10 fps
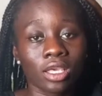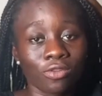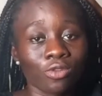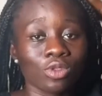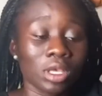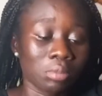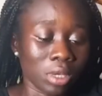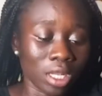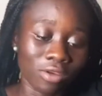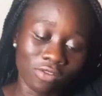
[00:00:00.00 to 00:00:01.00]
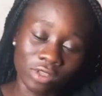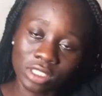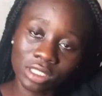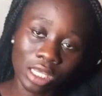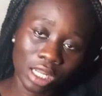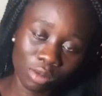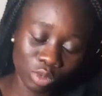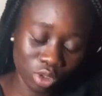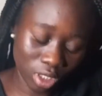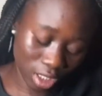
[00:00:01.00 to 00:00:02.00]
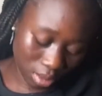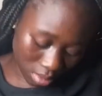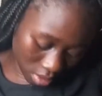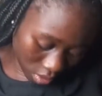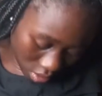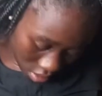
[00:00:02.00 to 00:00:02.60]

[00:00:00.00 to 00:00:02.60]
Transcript: give you the benefits that I'm talking about.